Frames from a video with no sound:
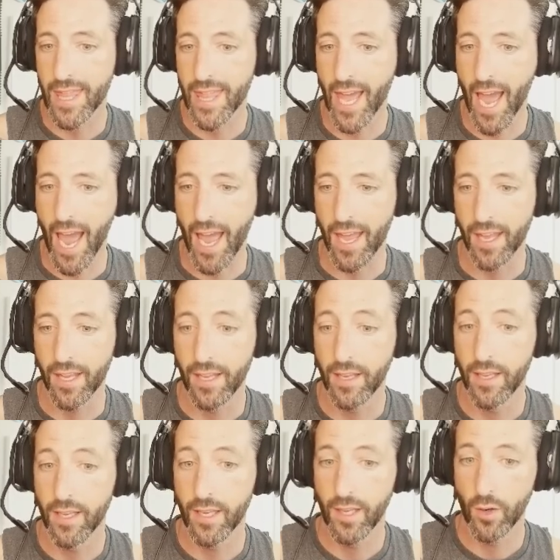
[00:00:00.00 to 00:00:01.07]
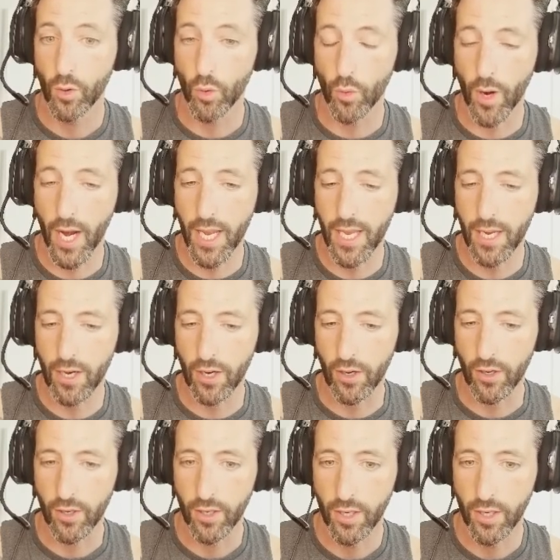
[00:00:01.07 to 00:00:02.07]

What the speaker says: that right here